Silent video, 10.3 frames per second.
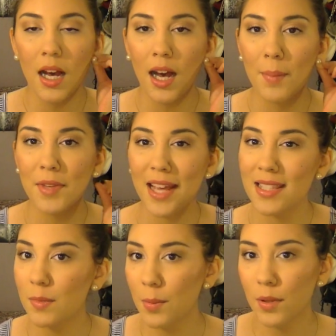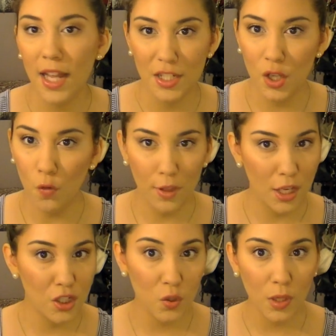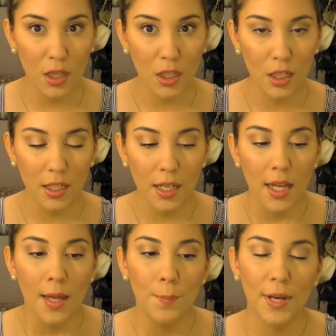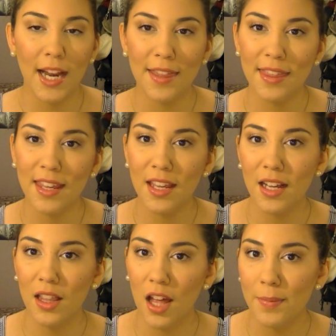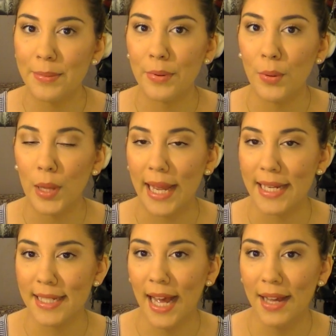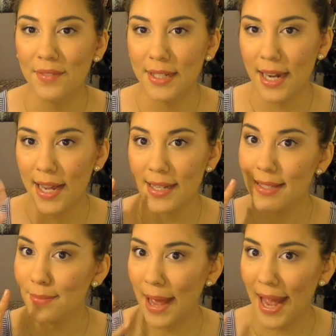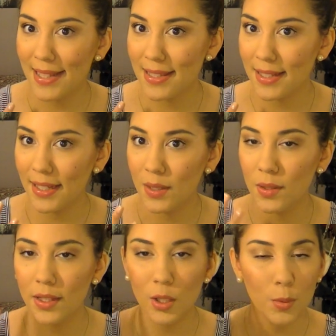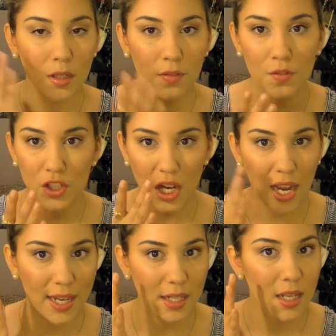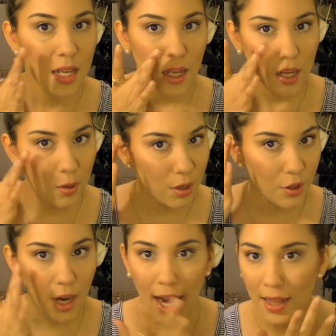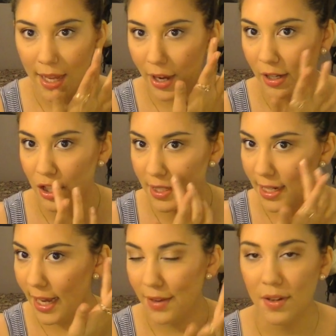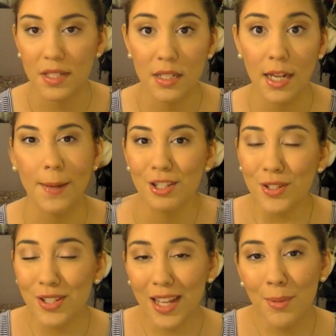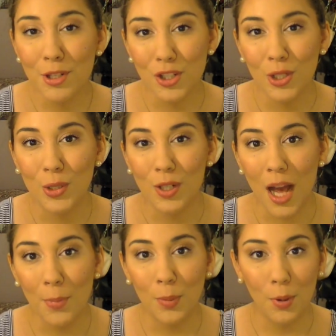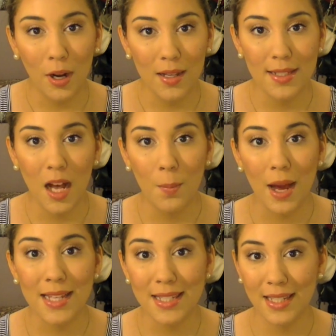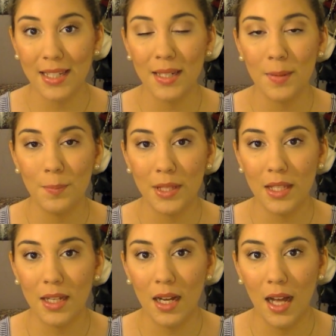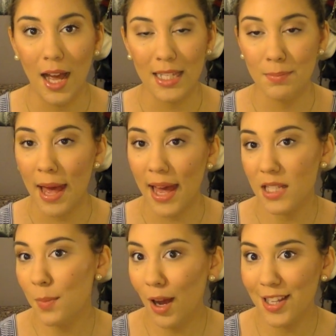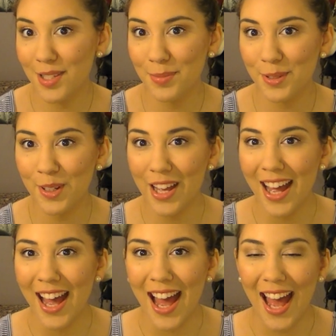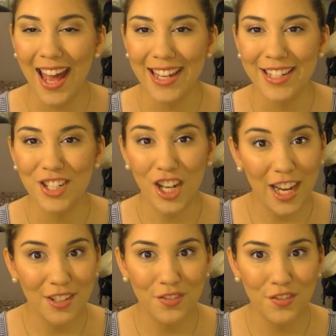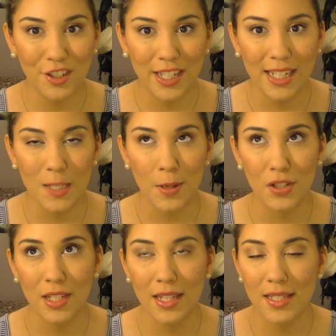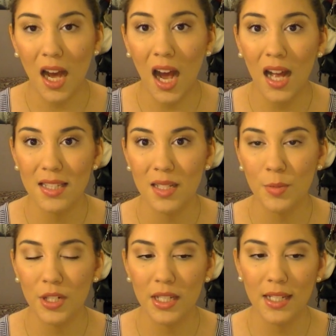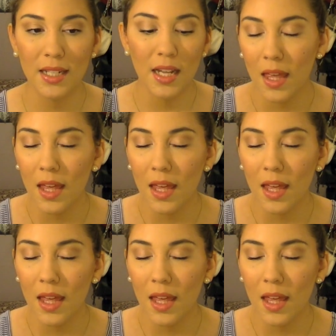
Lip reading: Yes, some people like to go for that dewy look, but I think a lot of people like to have a nice matte skin with a little bit of shine around their highlight area, just like I have on today. So today I'm going to show you a couple of products that help my skin be as matte as possible and shine free, especially in this hot summer heat.